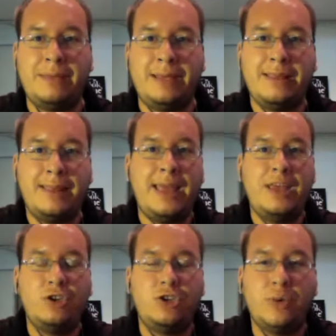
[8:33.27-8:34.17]
I mean,
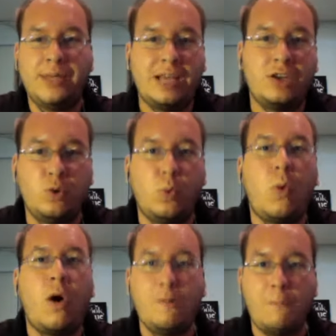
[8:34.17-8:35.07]
they could do it. They could do
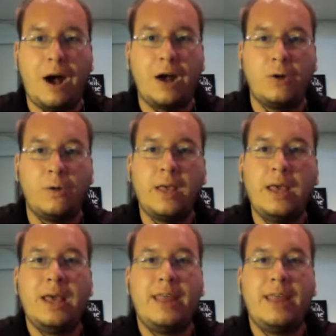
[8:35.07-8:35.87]
one model